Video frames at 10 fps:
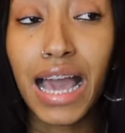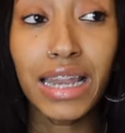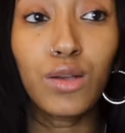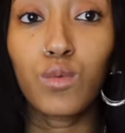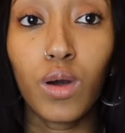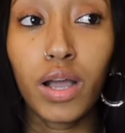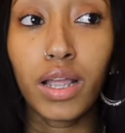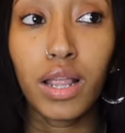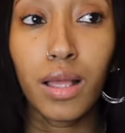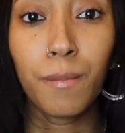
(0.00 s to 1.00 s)
I didn't
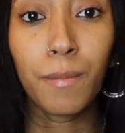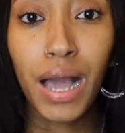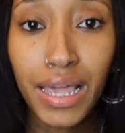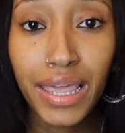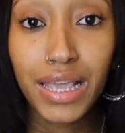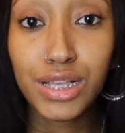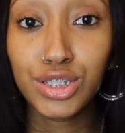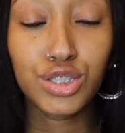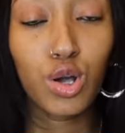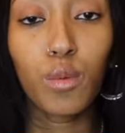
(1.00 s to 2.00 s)
want my kids
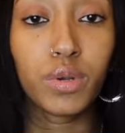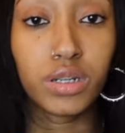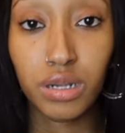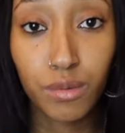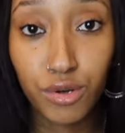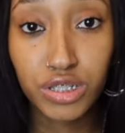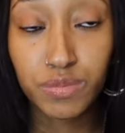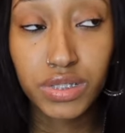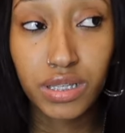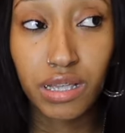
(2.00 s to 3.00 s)
just opening up
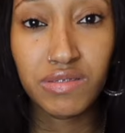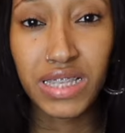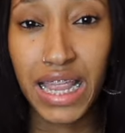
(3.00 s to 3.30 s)
Christmas gifts